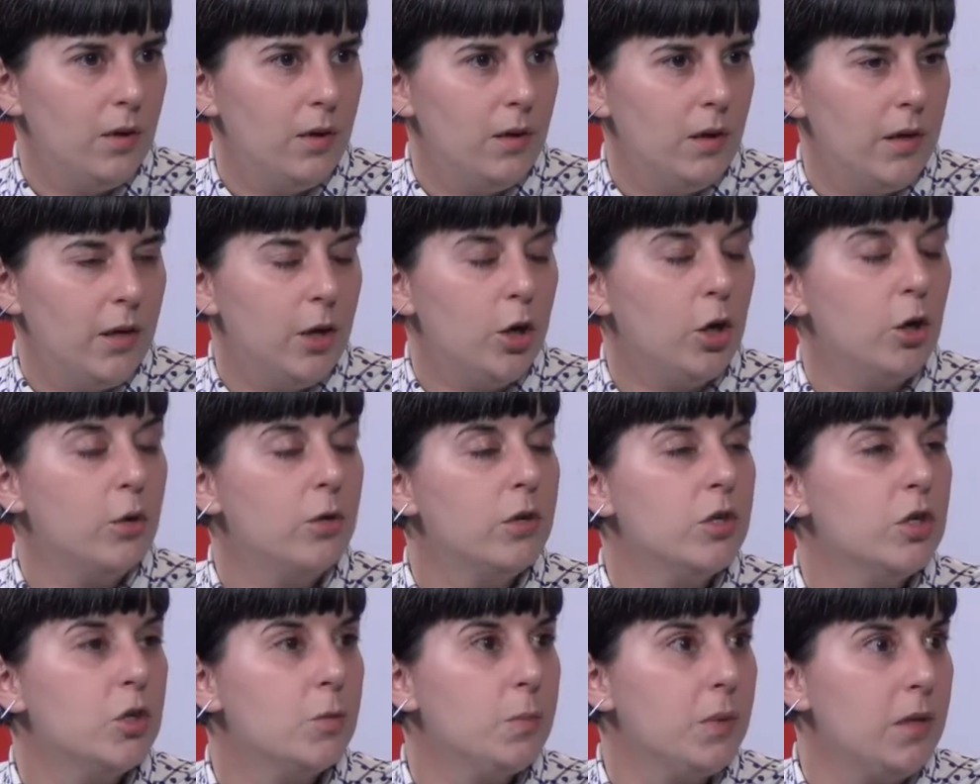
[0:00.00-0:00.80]

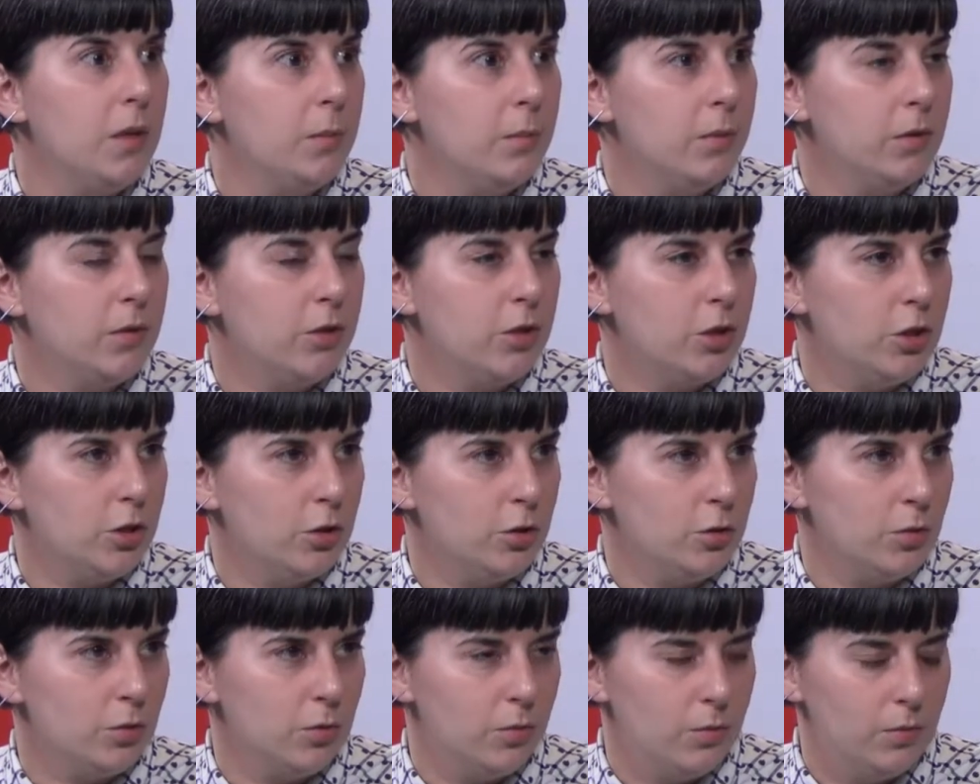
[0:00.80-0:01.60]
encourage people
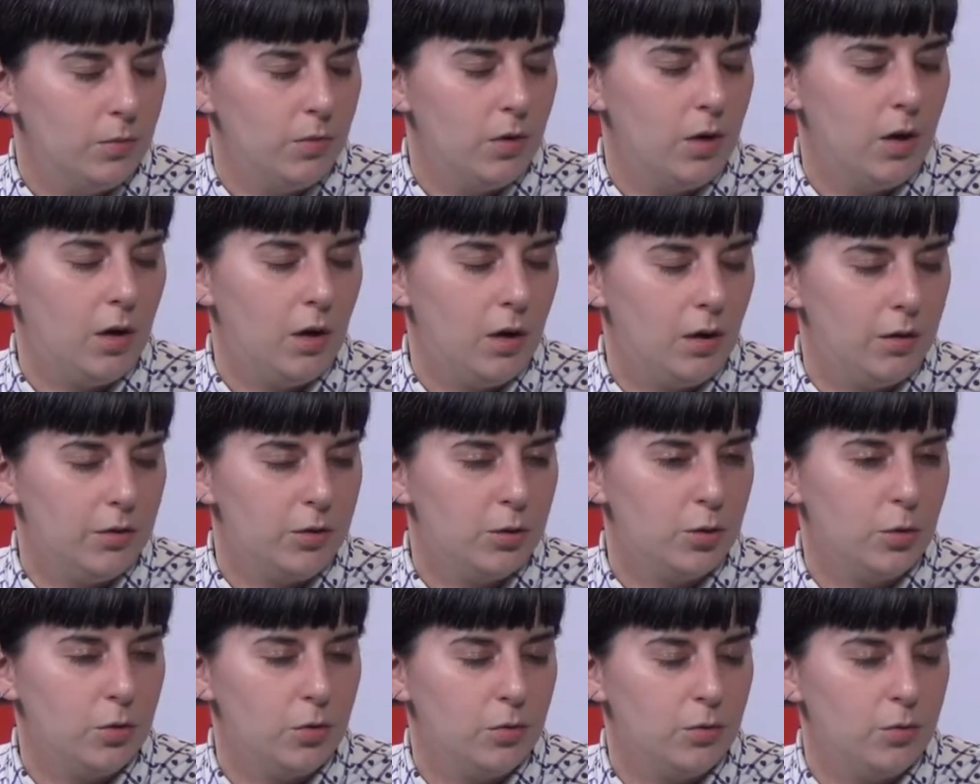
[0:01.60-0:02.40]
to
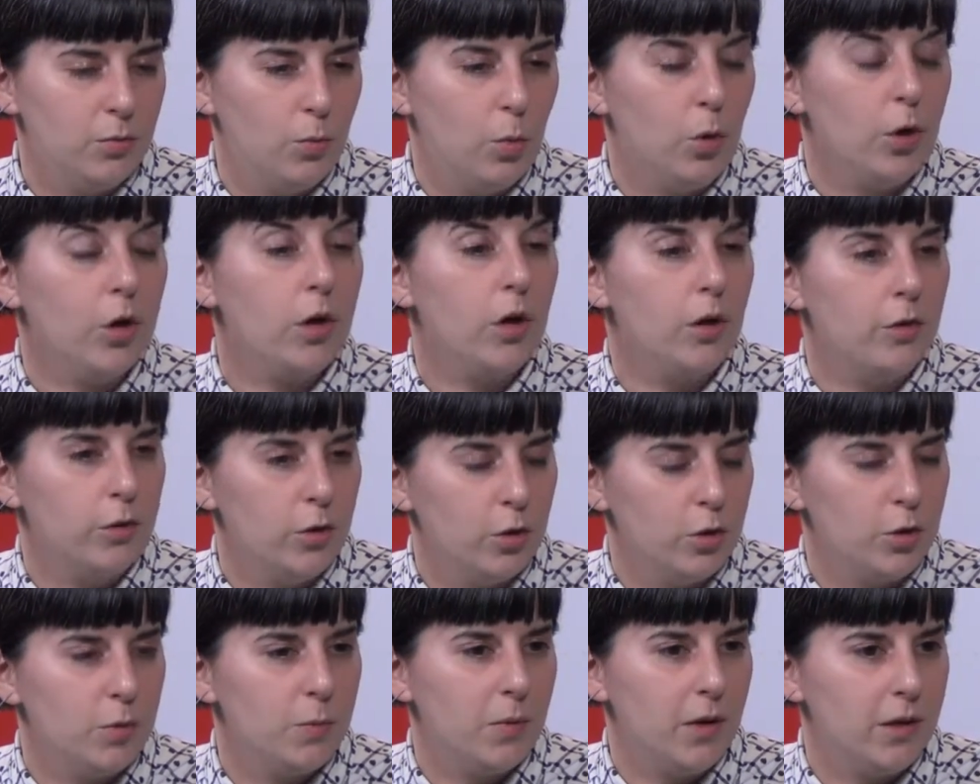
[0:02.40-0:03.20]
sort of work on
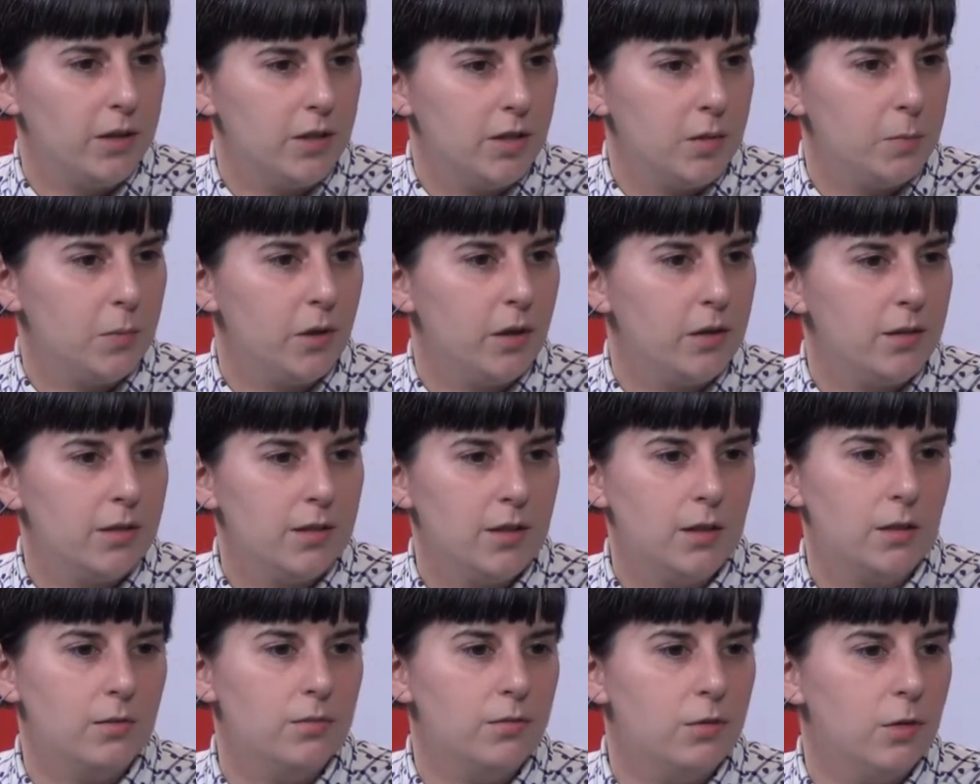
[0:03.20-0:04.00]
those blind spots,
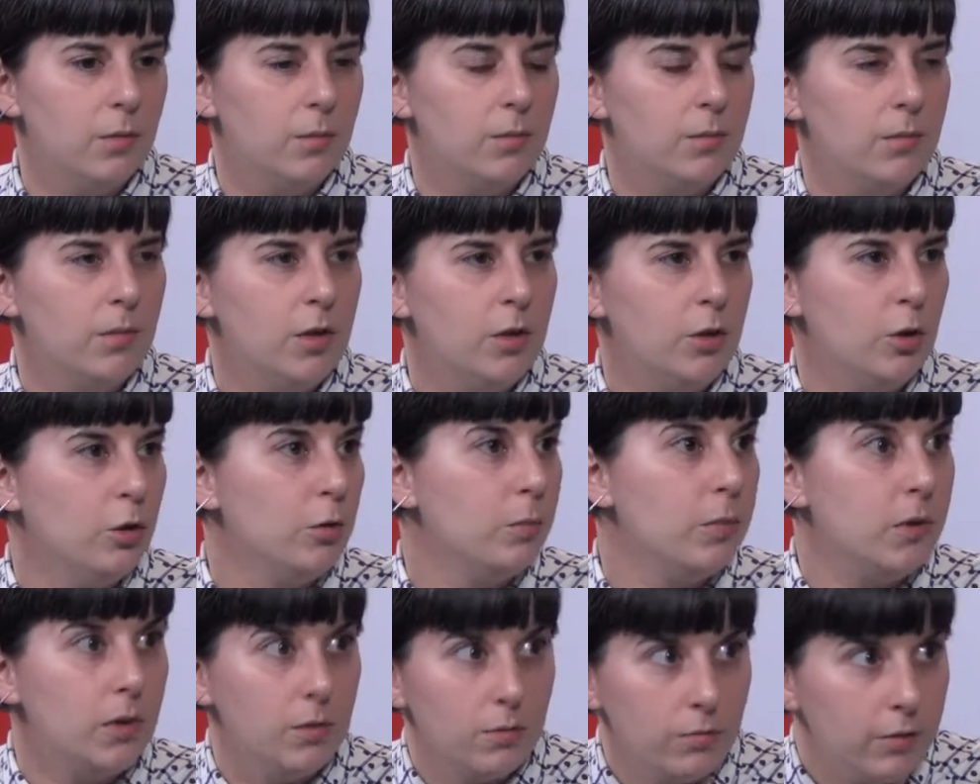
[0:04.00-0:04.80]
give them
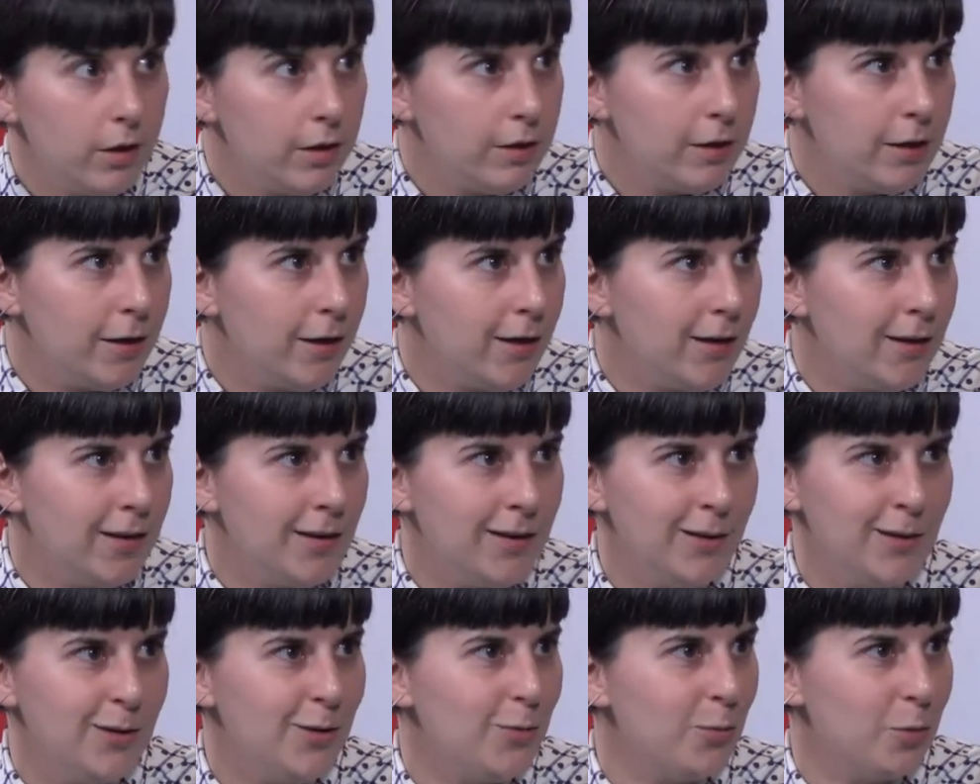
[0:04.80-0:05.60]
European
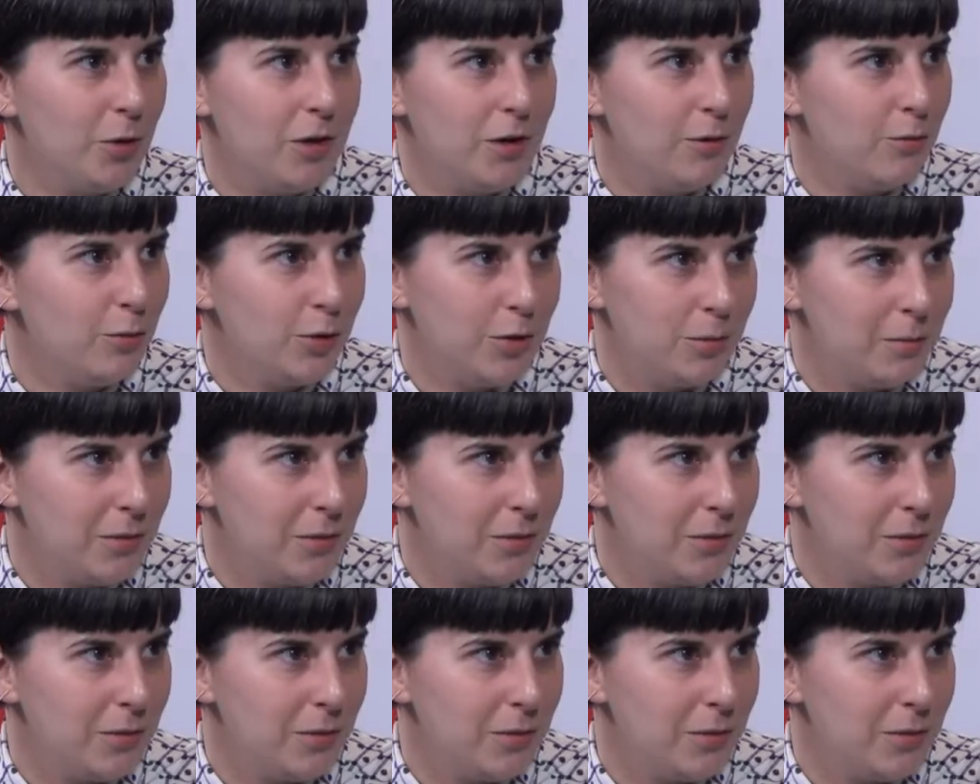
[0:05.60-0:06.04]
funding, whatever